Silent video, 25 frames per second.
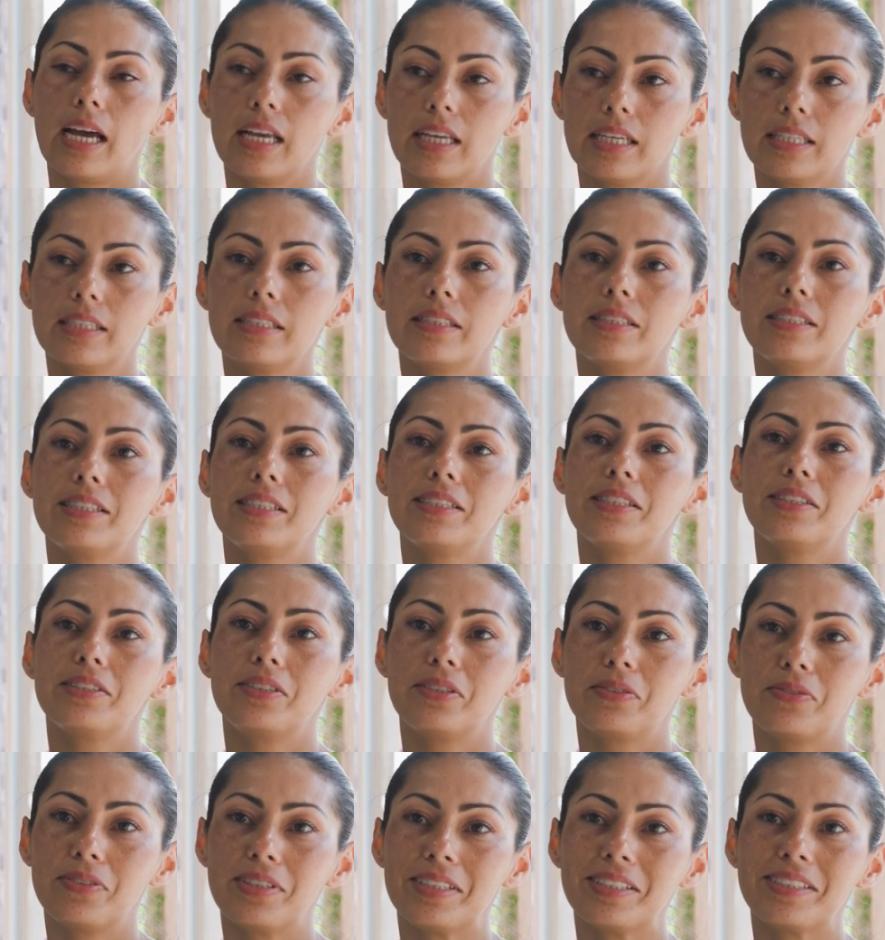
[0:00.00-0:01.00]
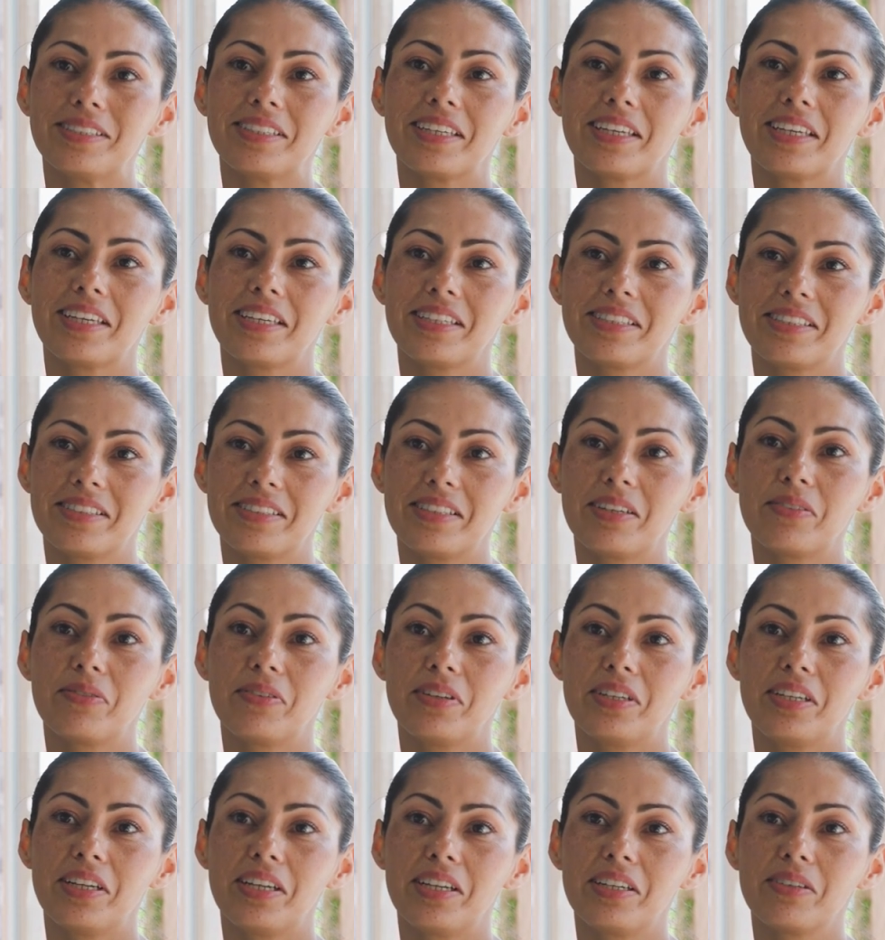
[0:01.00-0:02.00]
I can see the difference in the kids,
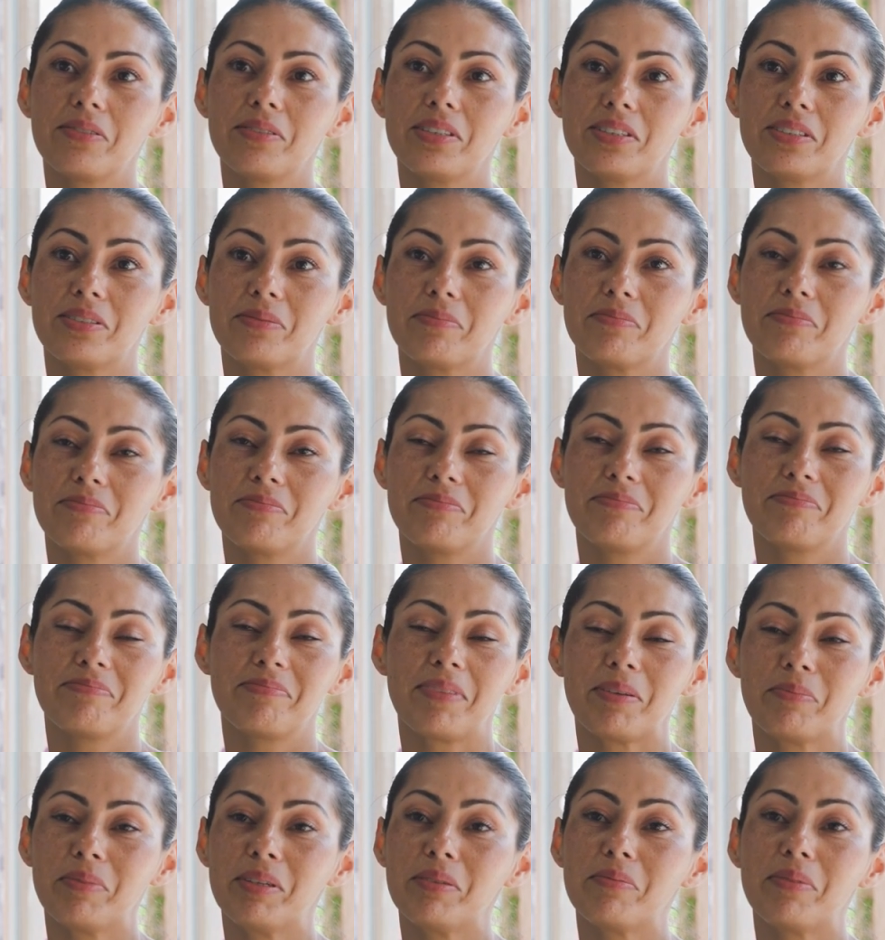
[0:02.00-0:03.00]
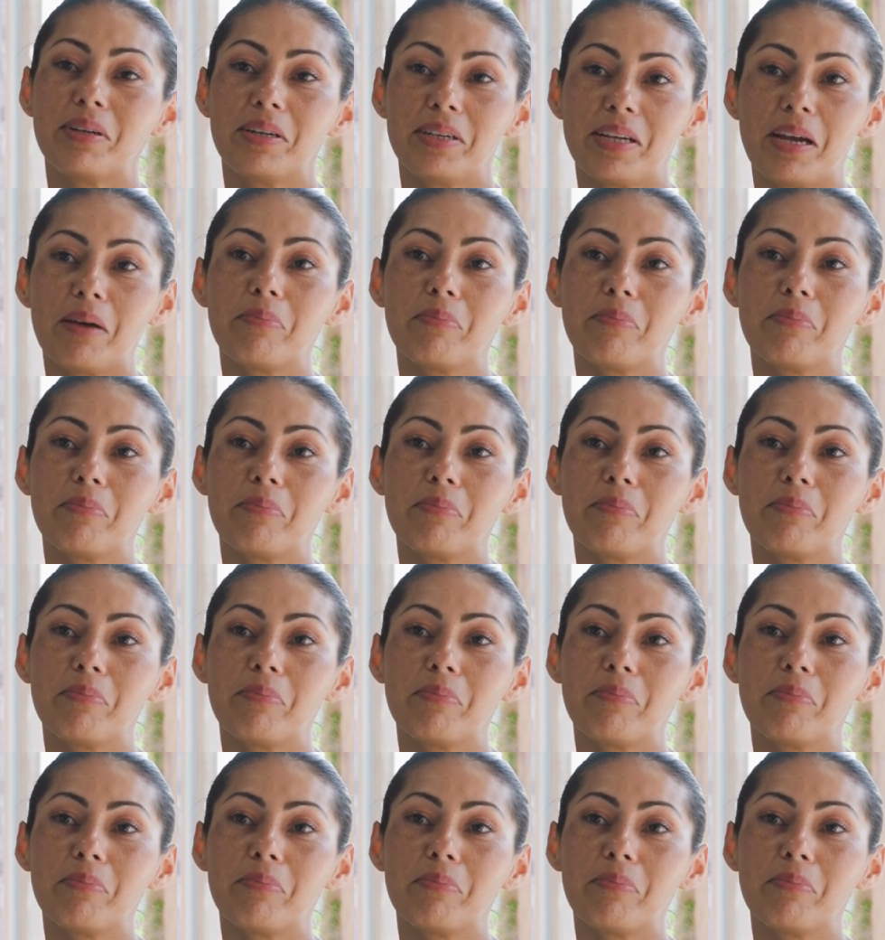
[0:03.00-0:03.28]
definitely, which made me very